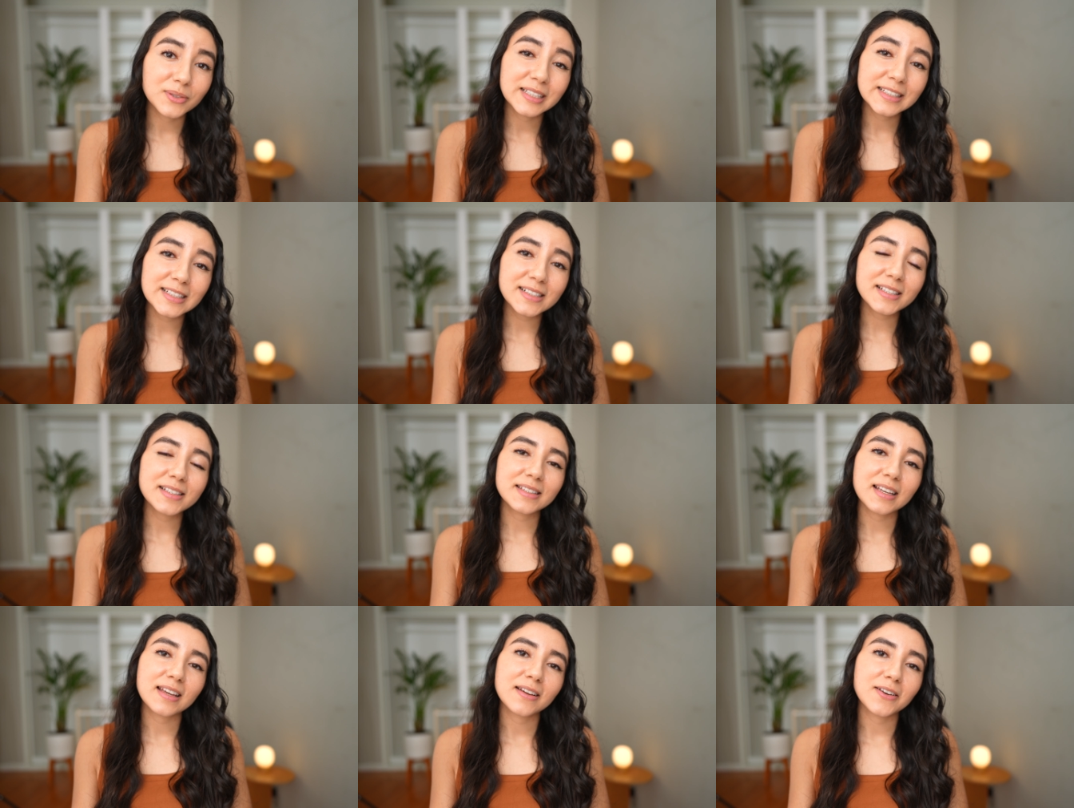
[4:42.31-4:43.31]
So needless to
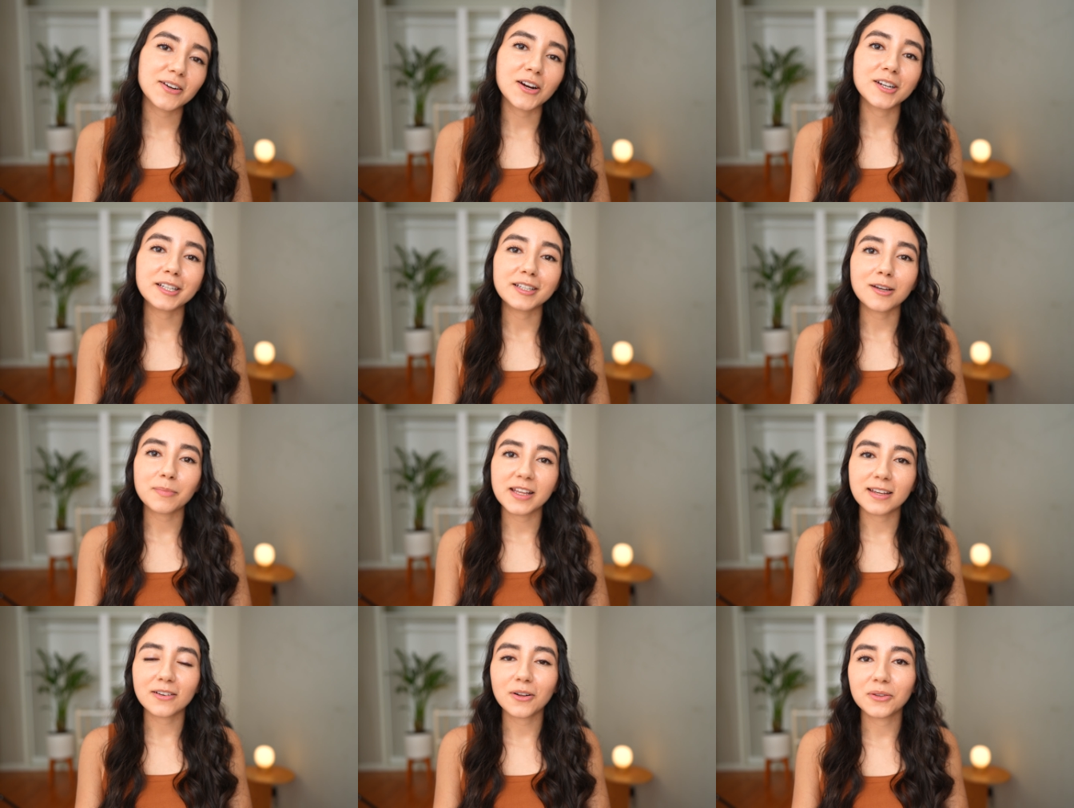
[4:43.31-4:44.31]
say, our car did not
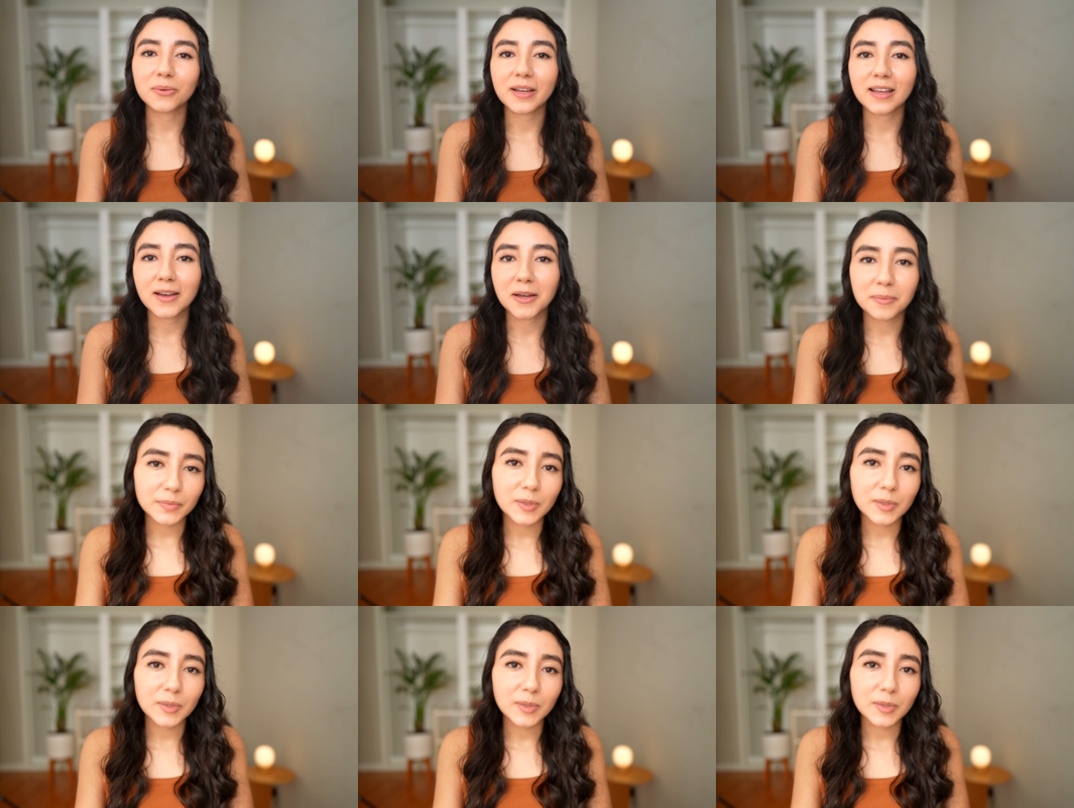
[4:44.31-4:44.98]
make it all the way up,